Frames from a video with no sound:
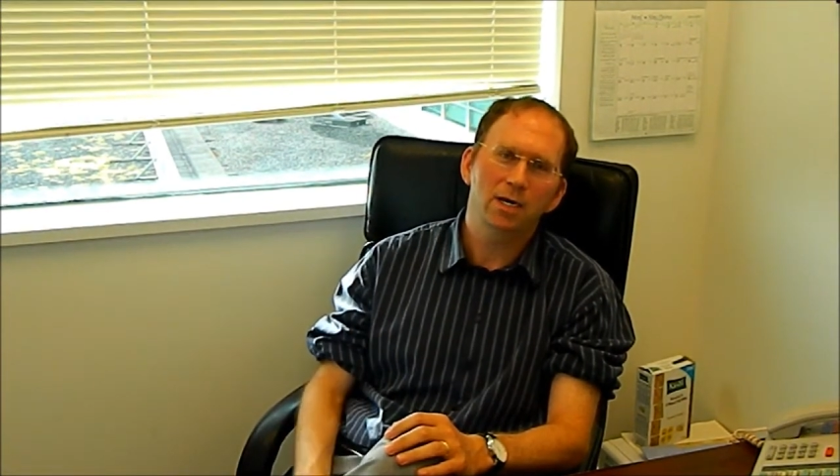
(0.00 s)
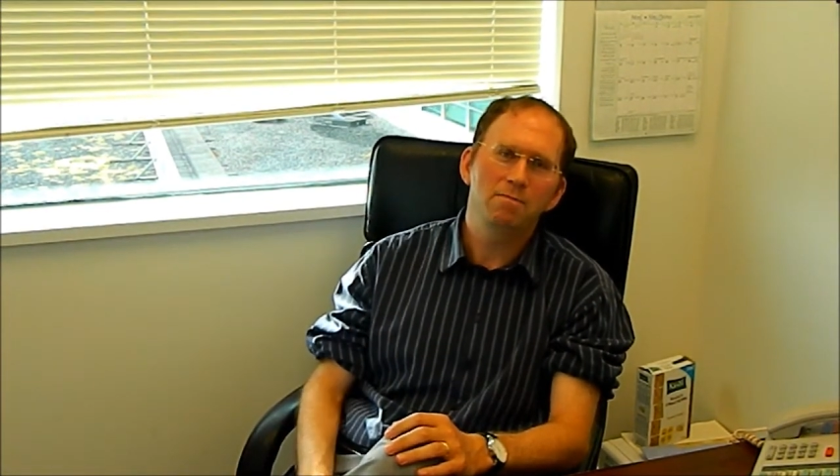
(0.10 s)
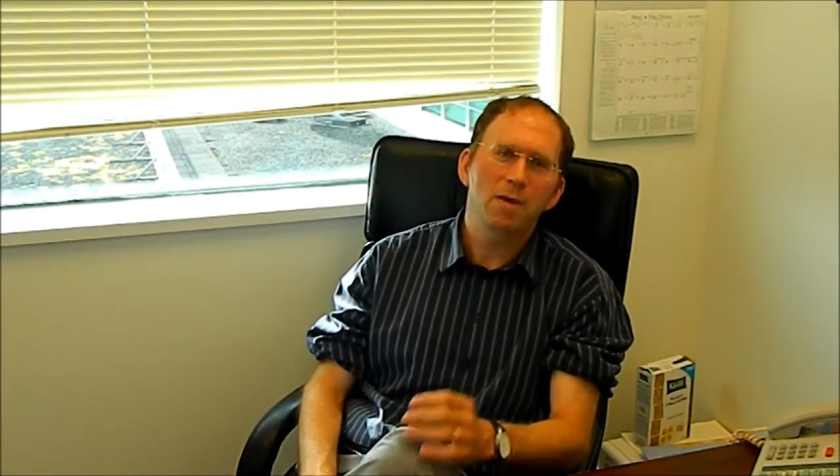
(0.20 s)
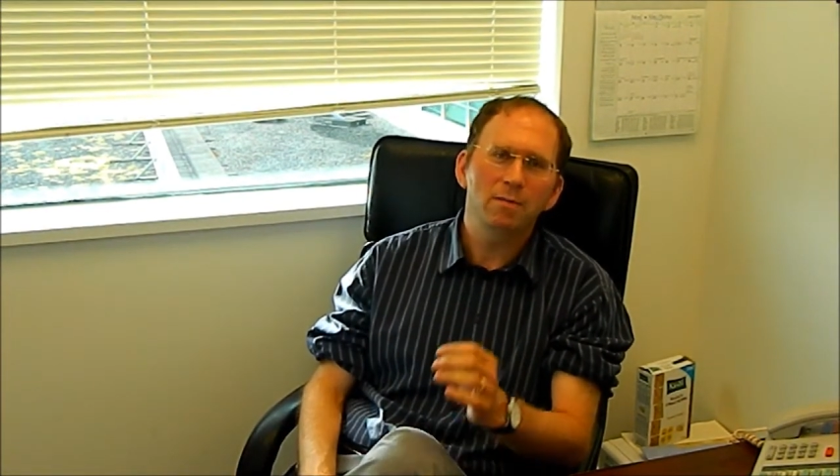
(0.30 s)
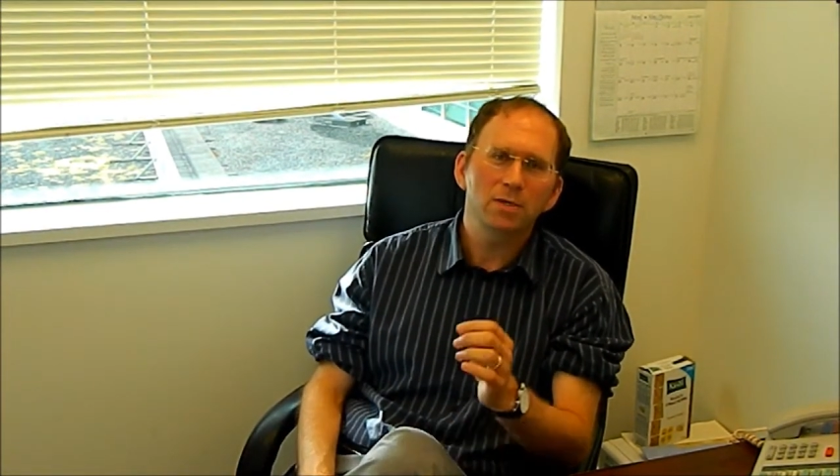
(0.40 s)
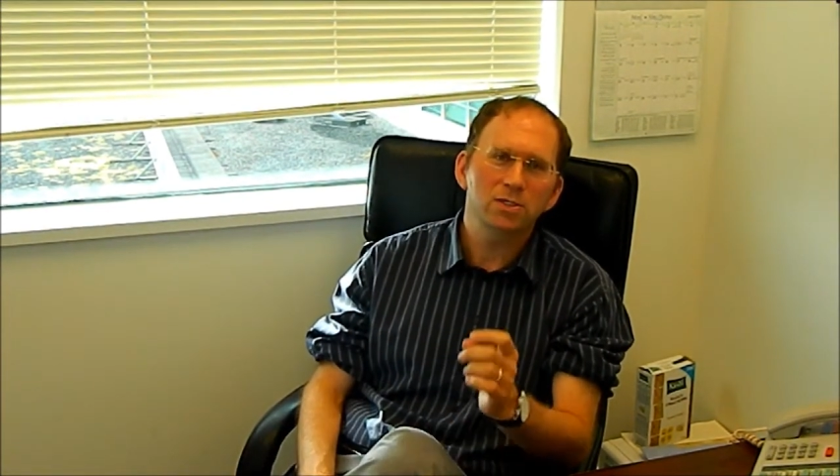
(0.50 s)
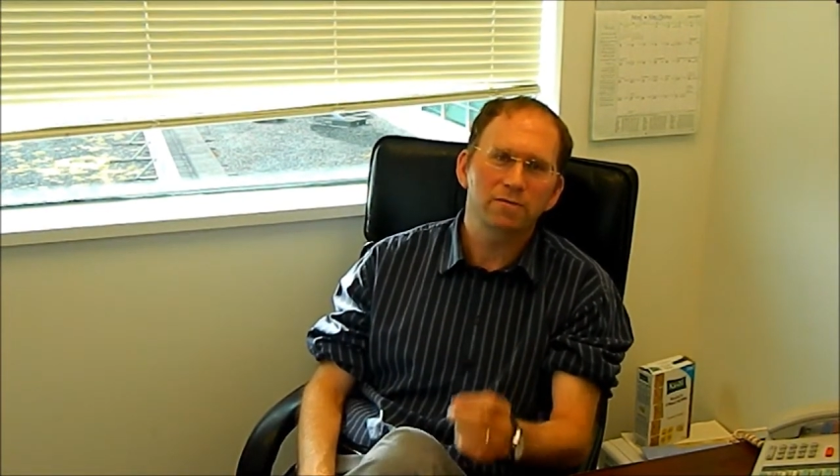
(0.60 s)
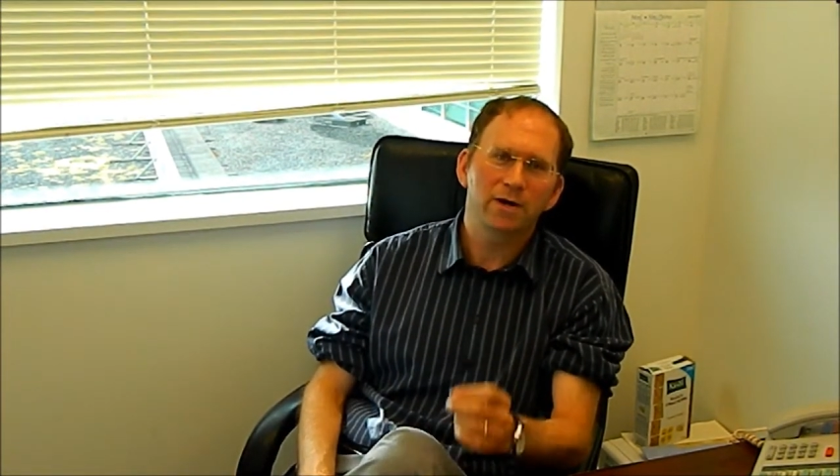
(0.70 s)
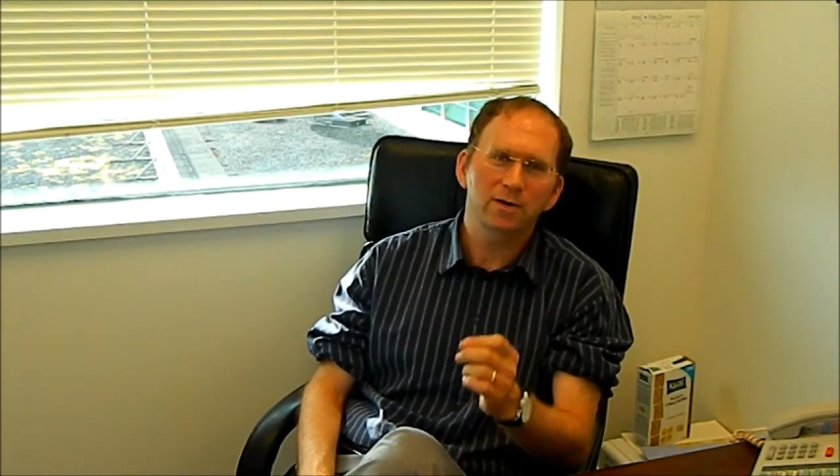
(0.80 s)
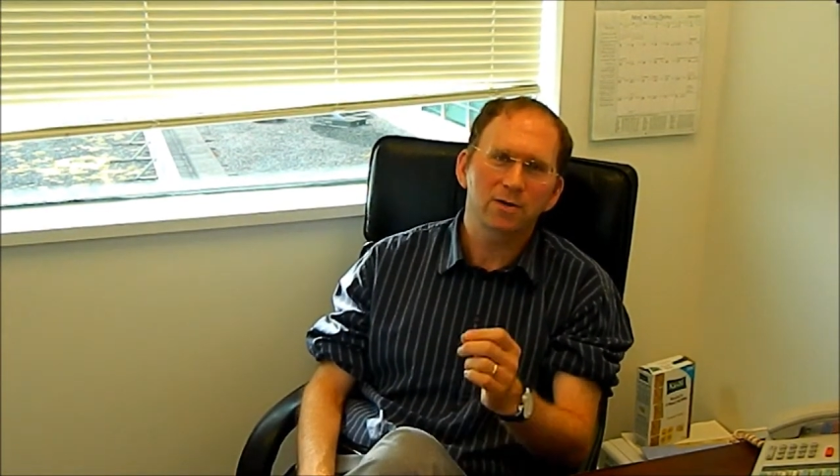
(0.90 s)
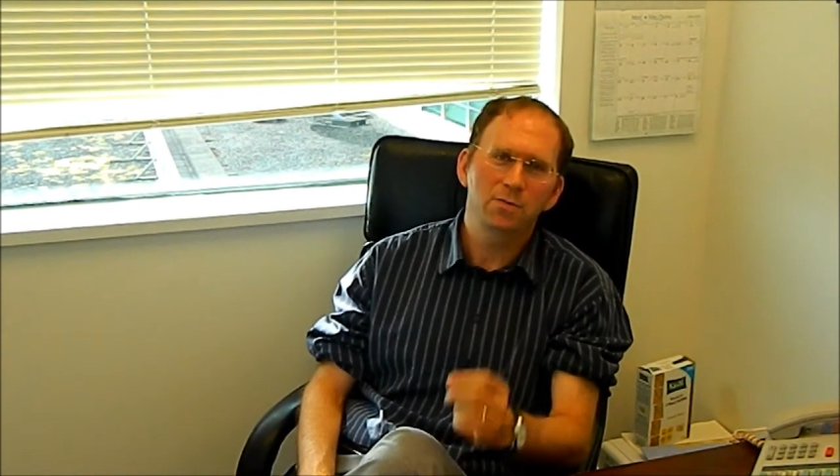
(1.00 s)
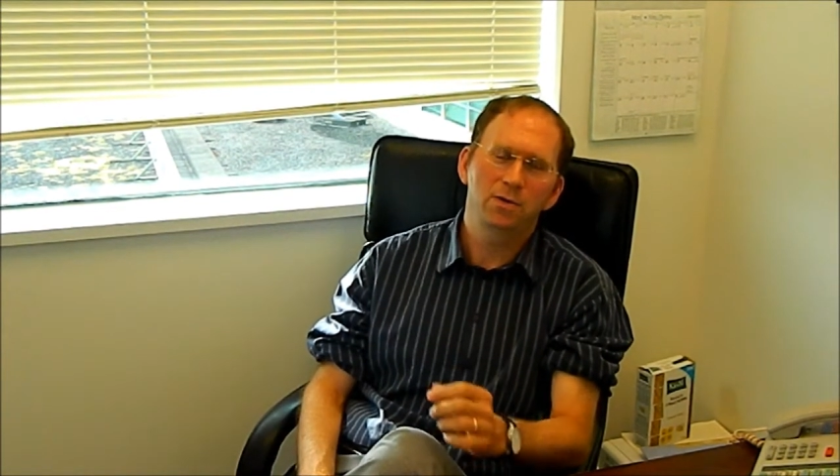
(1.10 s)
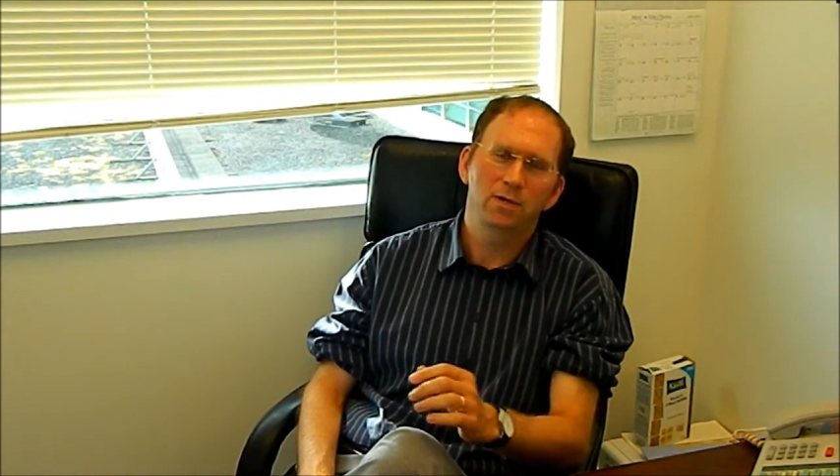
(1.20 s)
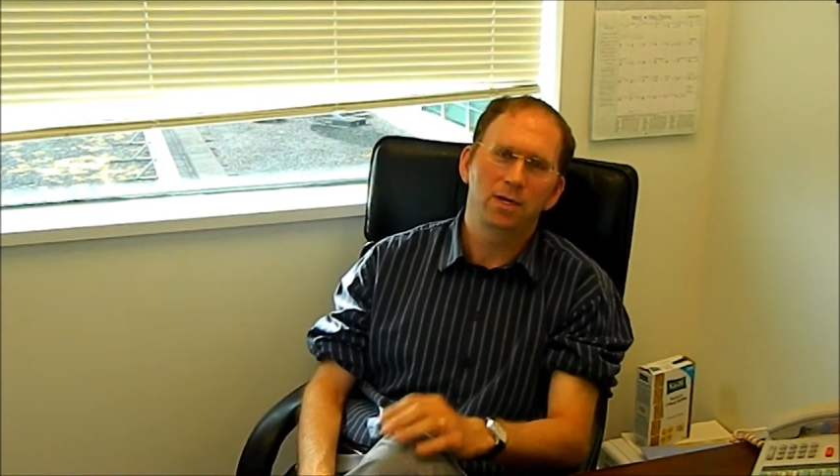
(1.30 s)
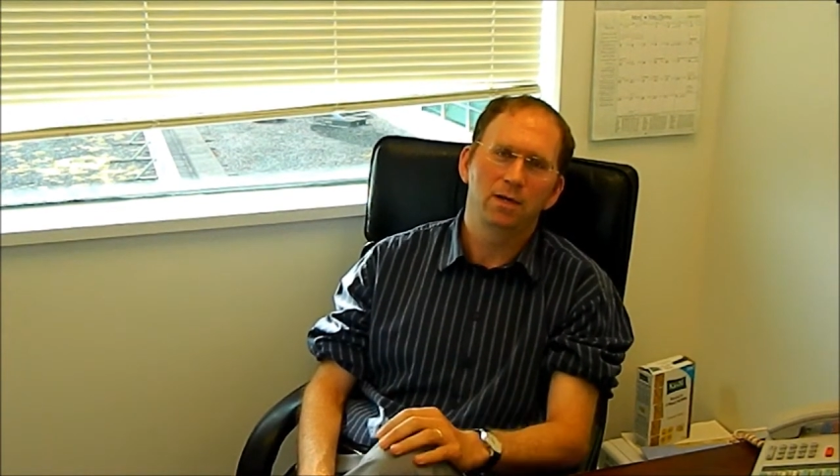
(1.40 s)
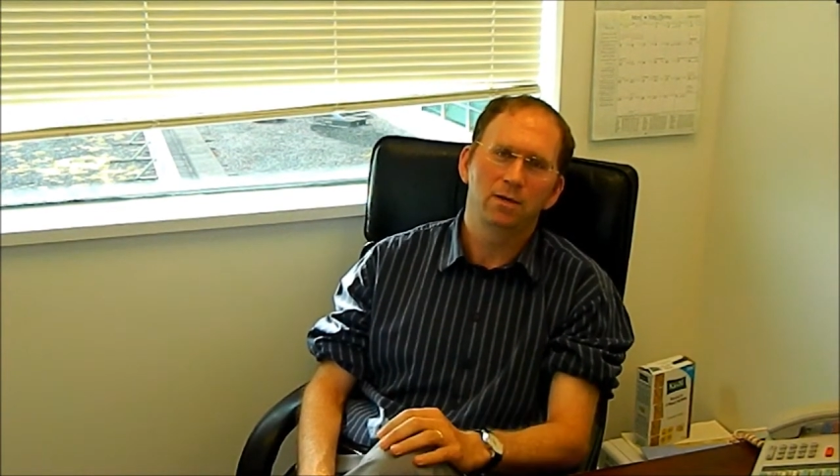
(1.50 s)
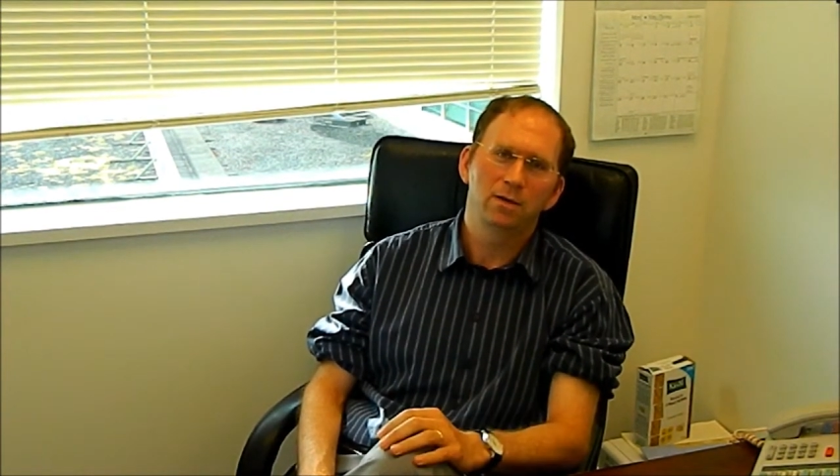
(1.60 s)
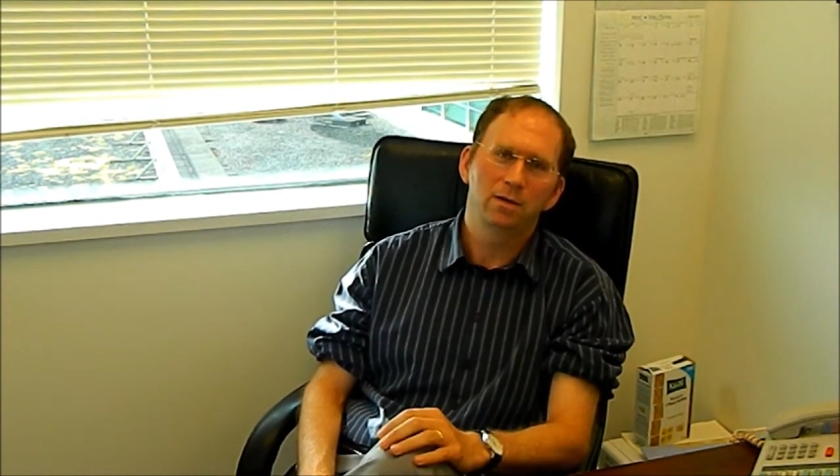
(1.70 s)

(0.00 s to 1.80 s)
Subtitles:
and members of our community,